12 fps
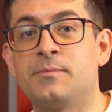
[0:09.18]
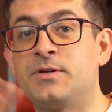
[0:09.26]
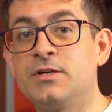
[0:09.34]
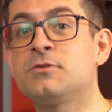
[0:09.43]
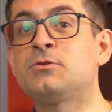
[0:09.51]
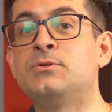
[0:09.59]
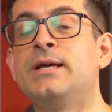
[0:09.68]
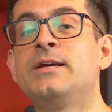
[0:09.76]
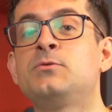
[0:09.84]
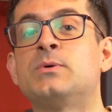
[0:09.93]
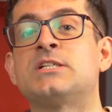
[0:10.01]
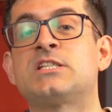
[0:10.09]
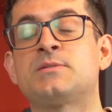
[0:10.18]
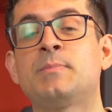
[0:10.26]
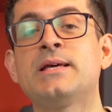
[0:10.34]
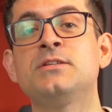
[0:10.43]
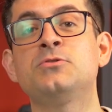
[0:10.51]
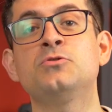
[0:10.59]
I'm here today to
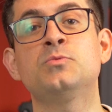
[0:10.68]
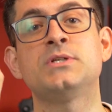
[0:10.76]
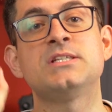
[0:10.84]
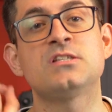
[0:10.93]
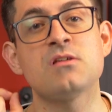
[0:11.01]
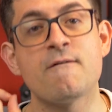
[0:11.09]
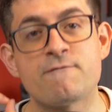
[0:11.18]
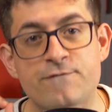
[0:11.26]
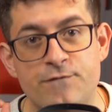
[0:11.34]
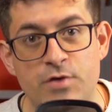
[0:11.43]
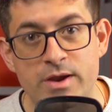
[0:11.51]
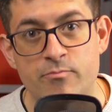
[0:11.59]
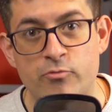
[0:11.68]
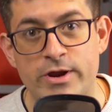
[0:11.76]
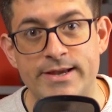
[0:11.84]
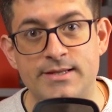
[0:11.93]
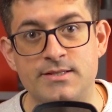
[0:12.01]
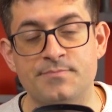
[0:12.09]
explain to you what is frame
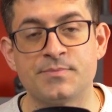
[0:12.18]
rate.